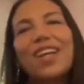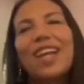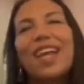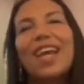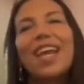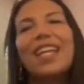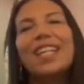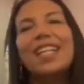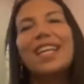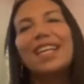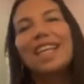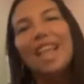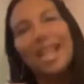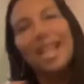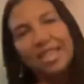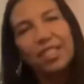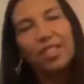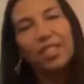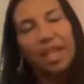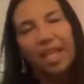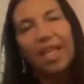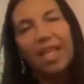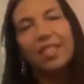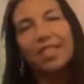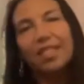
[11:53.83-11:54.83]
and it gets
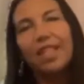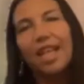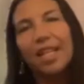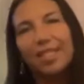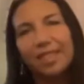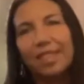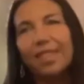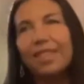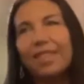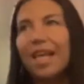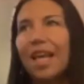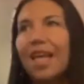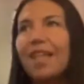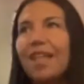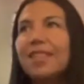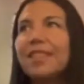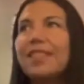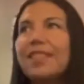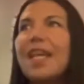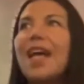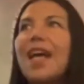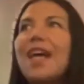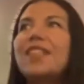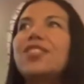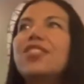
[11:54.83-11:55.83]
it gets less and less
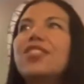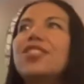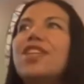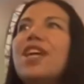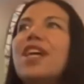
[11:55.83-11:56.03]
as